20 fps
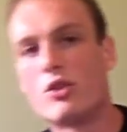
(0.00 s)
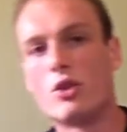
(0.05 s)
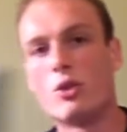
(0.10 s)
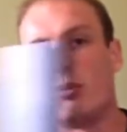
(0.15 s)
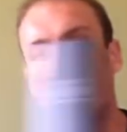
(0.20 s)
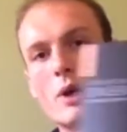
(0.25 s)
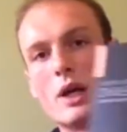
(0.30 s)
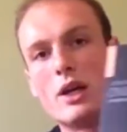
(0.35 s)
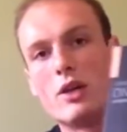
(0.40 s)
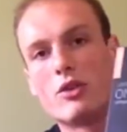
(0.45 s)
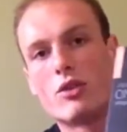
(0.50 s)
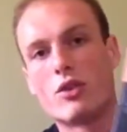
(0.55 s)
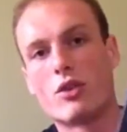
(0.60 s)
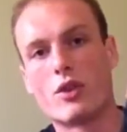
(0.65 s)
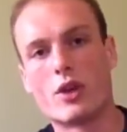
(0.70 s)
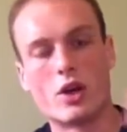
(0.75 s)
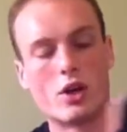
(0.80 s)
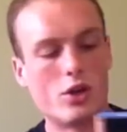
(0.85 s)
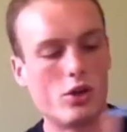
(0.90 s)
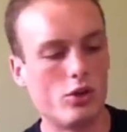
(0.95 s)
two pairs of
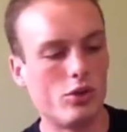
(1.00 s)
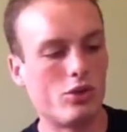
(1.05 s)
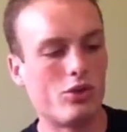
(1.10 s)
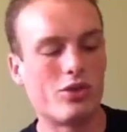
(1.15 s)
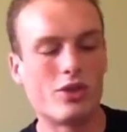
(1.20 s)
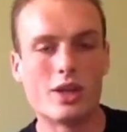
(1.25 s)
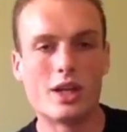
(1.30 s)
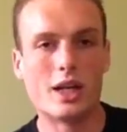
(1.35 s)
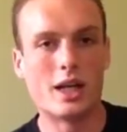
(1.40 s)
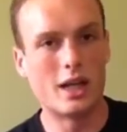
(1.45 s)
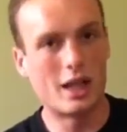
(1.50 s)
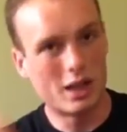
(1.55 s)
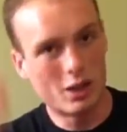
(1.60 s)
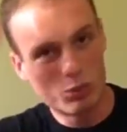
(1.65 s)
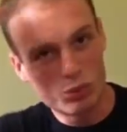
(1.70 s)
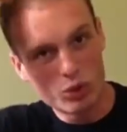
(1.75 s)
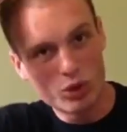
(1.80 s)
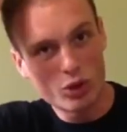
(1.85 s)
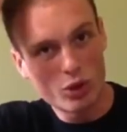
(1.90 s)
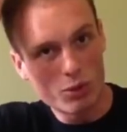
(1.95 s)
those. Uh, I
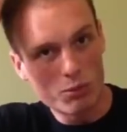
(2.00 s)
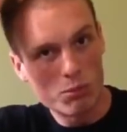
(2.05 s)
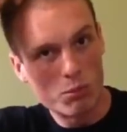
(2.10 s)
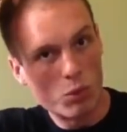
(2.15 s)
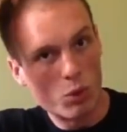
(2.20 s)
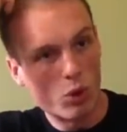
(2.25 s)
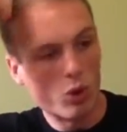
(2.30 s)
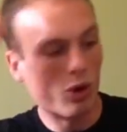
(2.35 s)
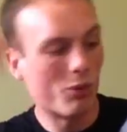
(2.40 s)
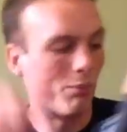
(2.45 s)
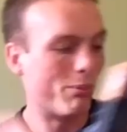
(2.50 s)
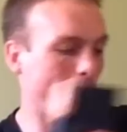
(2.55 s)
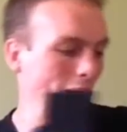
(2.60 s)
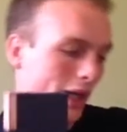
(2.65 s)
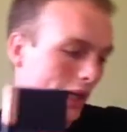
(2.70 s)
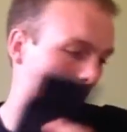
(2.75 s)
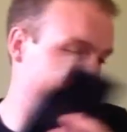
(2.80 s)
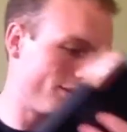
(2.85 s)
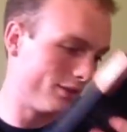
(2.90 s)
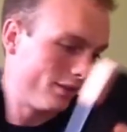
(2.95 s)
would have got more,
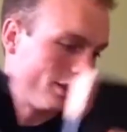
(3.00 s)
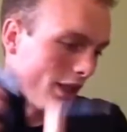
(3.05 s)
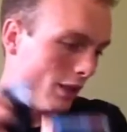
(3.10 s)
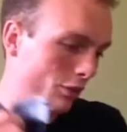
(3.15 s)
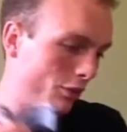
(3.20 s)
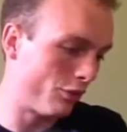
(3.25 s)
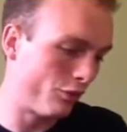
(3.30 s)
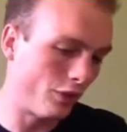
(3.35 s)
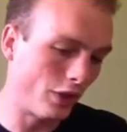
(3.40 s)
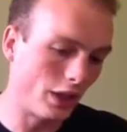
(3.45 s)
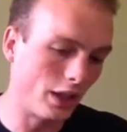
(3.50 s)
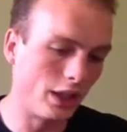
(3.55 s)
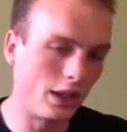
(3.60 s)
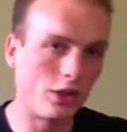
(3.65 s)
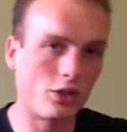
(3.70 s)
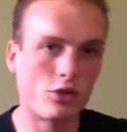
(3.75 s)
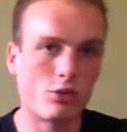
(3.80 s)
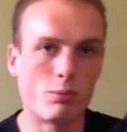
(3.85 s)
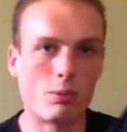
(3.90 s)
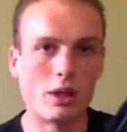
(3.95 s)
but they're
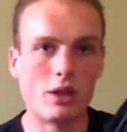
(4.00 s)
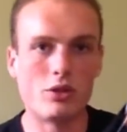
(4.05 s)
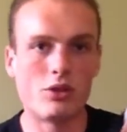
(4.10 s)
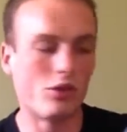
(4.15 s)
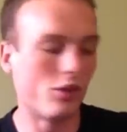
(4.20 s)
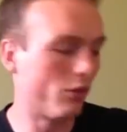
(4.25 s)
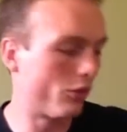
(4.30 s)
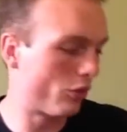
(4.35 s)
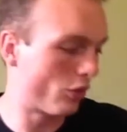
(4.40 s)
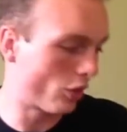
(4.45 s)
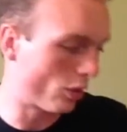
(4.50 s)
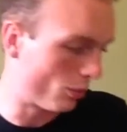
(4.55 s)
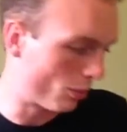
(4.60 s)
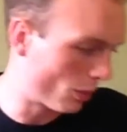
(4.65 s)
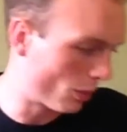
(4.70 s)
fairly expensive, so